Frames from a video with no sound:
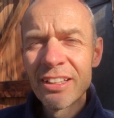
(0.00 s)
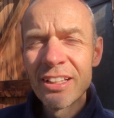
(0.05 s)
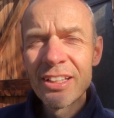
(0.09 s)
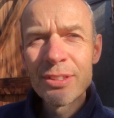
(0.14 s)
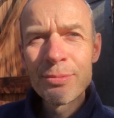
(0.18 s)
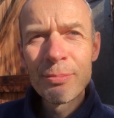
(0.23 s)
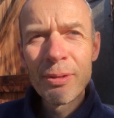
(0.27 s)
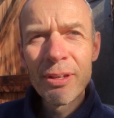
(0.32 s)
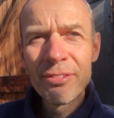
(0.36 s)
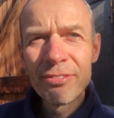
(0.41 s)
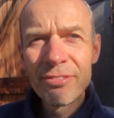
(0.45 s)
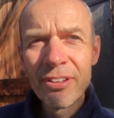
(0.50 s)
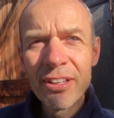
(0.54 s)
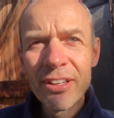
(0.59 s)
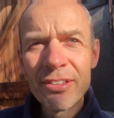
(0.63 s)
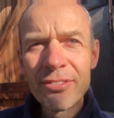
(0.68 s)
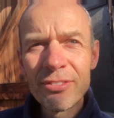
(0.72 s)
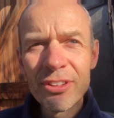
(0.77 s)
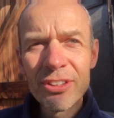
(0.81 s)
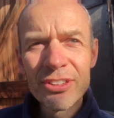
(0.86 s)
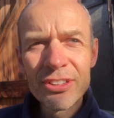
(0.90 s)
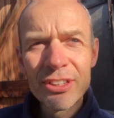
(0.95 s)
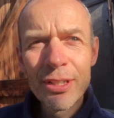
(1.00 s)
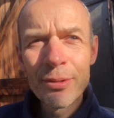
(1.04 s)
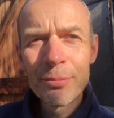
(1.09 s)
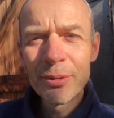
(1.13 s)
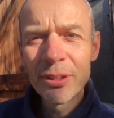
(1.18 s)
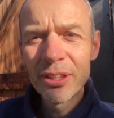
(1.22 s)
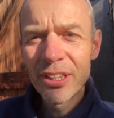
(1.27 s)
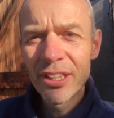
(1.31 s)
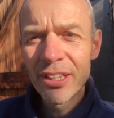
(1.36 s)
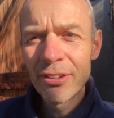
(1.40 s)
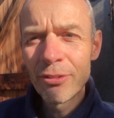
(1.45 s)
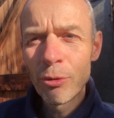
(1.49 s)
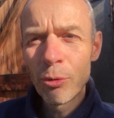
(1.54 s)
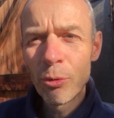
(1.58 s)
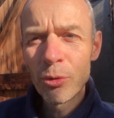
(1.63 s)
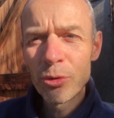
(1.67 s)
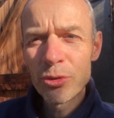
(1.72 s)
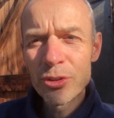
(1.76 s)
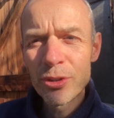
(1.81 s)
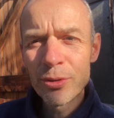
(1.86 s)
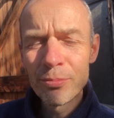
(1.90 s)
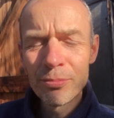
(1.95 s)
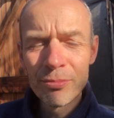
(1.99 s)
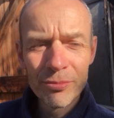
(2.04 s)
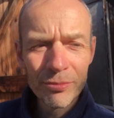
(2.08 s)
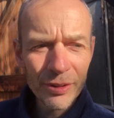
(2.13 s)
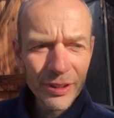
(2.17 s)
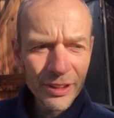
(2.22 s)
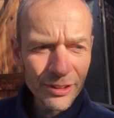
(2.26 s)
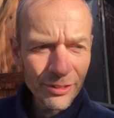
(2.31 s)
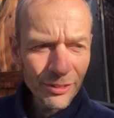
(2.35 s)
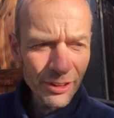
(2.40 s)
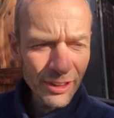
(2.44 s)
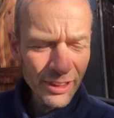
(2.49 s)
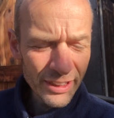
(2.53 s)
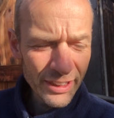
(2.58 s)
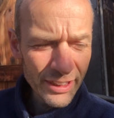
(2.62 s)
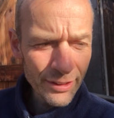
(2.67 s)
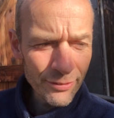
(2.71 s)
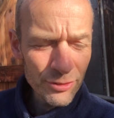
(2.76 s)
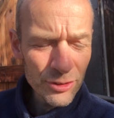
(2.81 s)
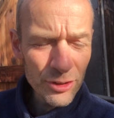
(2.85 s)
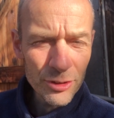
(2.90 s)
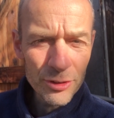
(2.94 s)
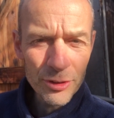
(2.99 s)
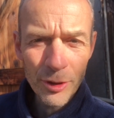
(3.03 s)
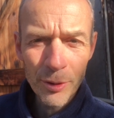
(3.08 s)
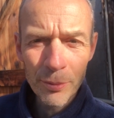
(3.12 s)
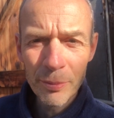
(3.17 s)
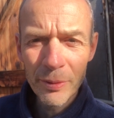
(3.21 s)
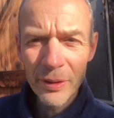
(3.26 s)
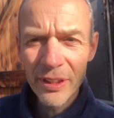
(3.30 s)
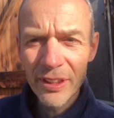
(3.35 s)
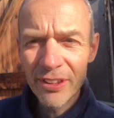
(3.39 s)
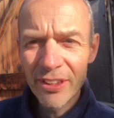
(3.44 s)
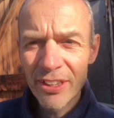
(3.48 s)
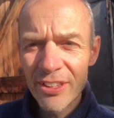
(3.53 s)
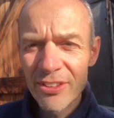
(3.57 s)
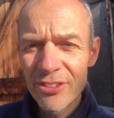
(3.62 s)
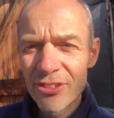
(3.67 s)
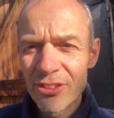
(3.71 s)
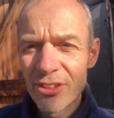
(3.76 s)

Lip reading: it's my favourite time of year, autumn, when the little leaves are dropping, and